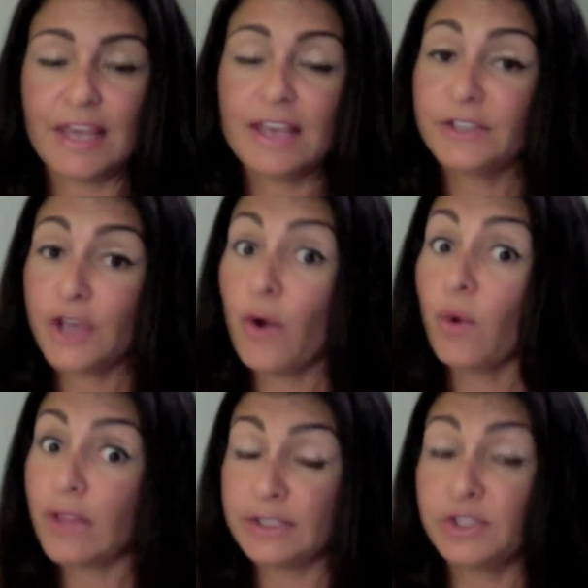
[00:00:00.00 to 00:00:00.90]
So
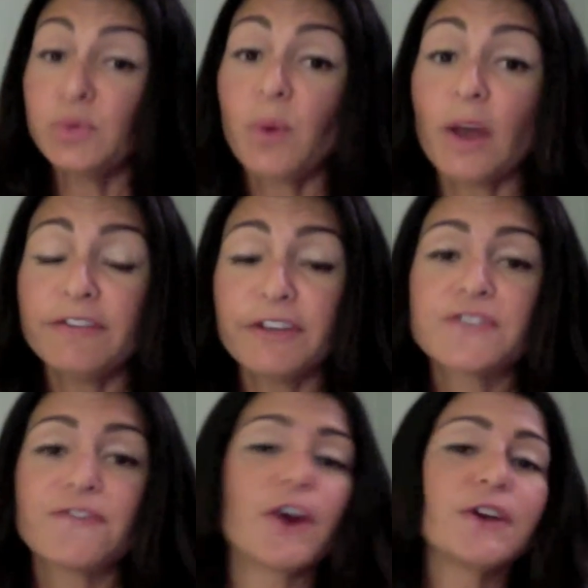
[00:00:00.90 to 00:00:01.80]
let's do one fish
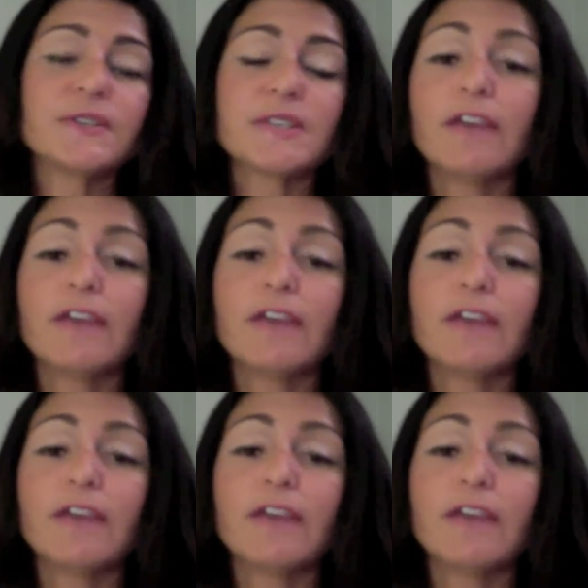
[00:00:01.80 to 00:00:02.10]
first.